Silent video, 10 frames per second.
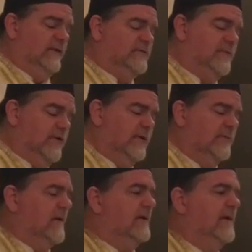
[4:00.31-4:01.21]
he was
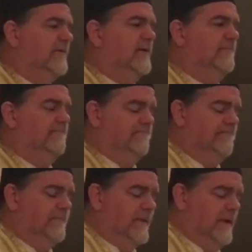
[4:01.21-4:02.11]
murdered by David.
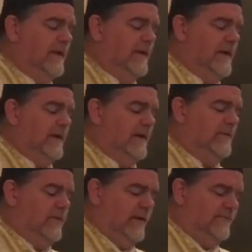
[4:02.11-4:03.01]

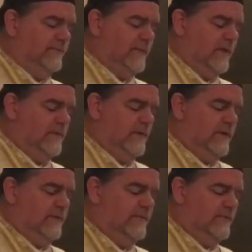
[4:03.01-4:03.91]
And then
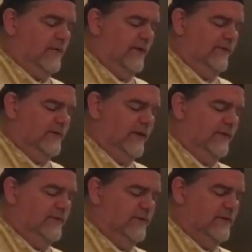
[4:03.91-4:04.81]
the prophet
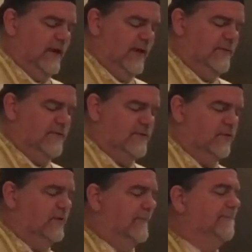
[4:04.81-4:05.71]
Nathan came and
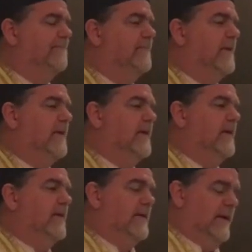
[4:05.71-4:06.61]
told him
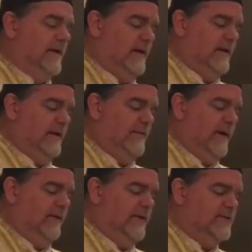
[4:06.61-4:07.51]
that
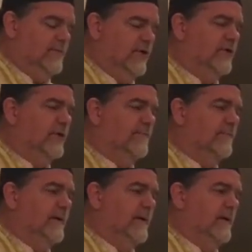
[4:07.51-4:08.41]
about his
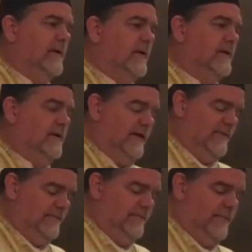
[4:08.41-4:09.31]
murder. And
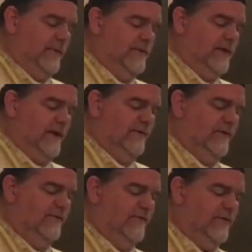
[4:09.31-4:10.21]
David,
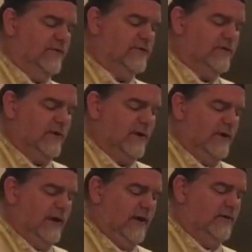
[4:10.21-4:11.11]
David first
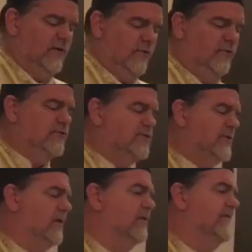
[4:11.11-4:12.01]
had no
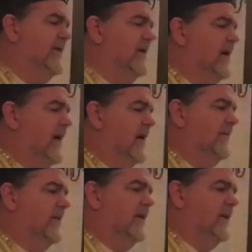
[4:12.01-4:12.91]
sorrow of any
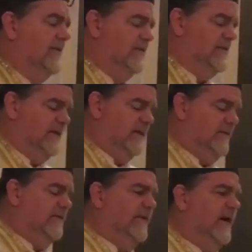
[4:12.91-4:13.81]
kind, and he didn't think that
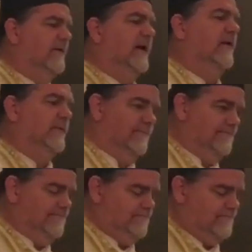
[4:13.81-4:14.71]
he was found out.
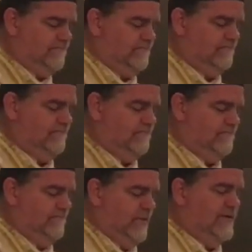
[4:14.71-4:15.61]

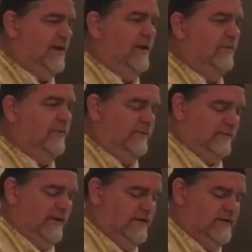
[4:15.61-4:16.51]
So St. Ambrose
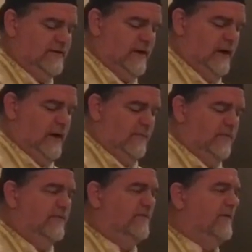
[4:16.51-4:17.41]
says,
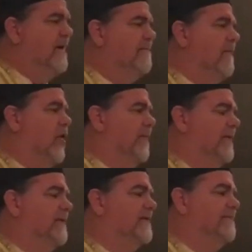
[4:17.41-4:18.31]
Well, the very
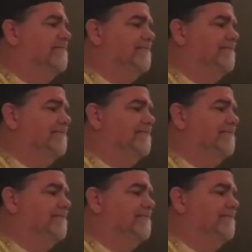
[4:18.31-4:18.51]
moment